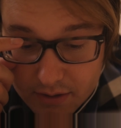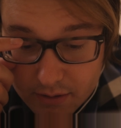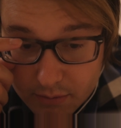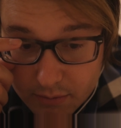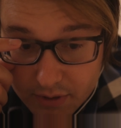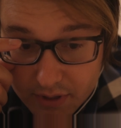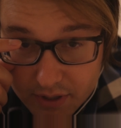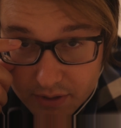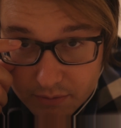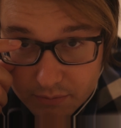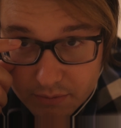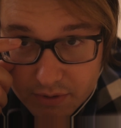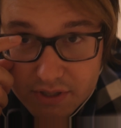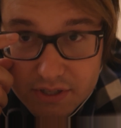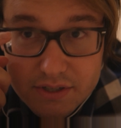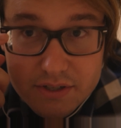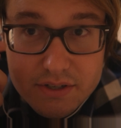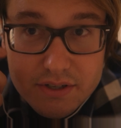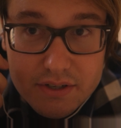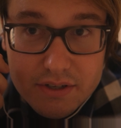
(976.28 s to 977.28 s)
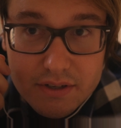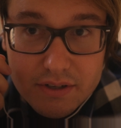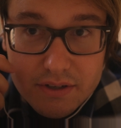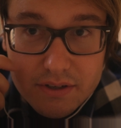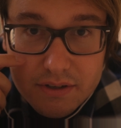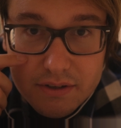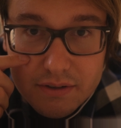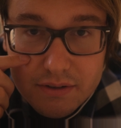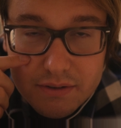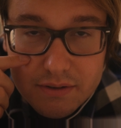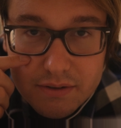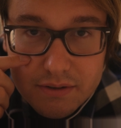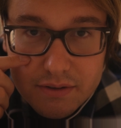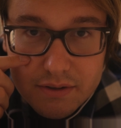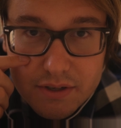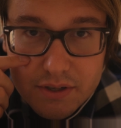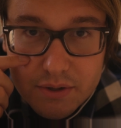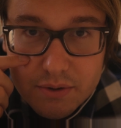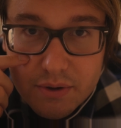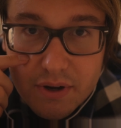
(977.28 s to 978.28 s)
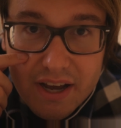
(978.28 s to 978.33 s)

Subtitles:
we can reach new